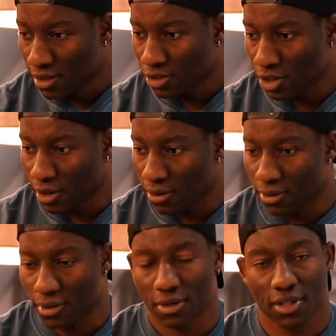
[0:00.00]
So
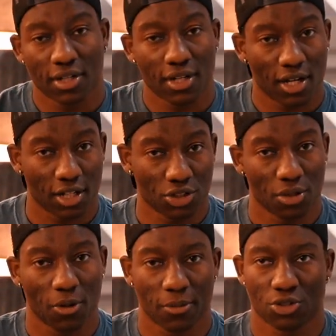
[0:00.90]
I took a
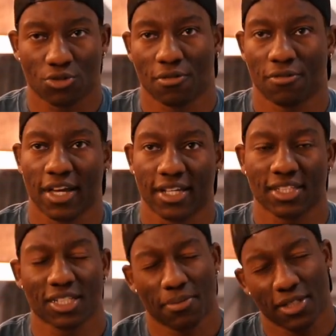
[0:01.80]
moment to
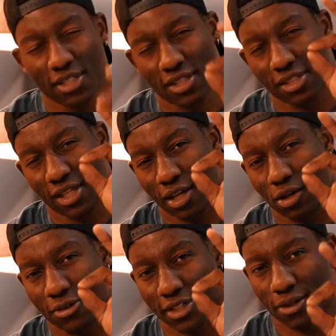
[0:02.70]
reflect, especially the second
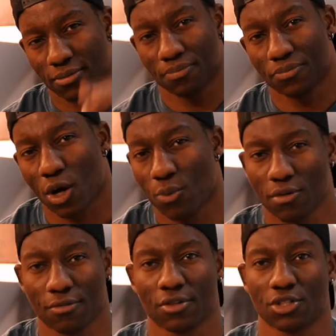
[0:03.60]
lockdown. I went
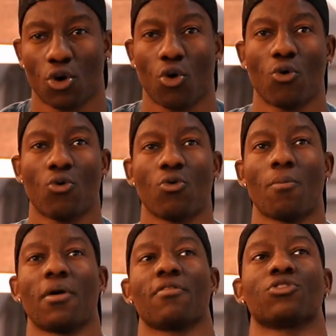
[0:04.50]
through this whole
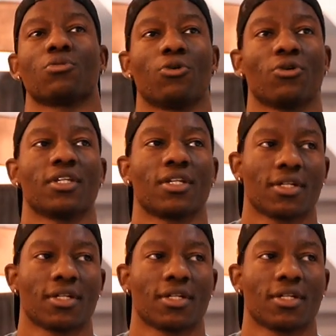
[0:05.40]
pivotal point,